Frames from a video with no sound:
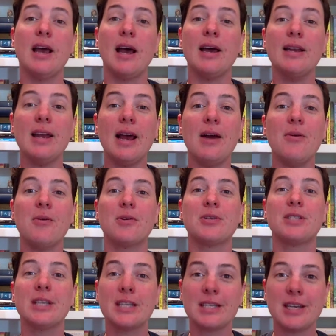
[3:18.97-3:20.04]
and now her
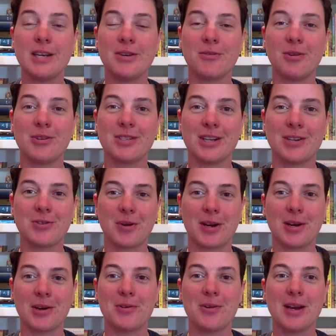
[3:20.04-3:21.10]
16-year-old son
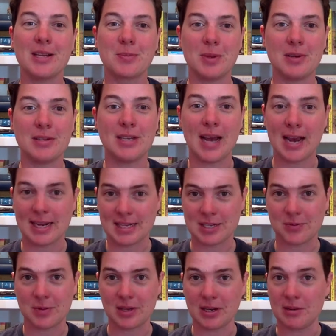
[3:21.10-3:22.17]
Draco has been tasked
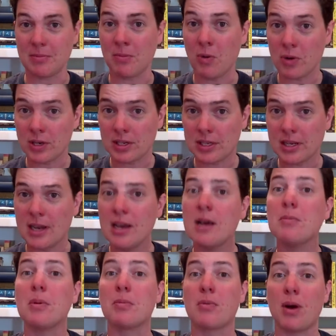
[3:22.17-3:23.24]
with an important,
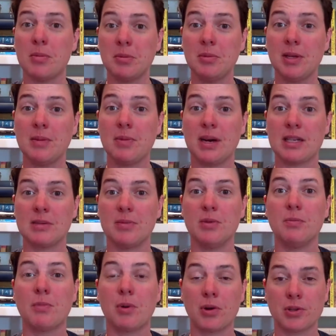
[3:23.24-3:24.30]
but probably impossible,
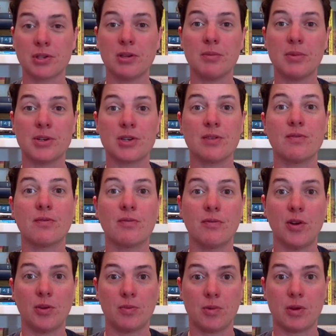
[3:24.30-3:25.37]
personal mission from
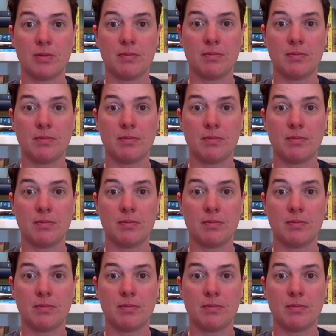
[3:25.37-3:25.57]
Voldemort.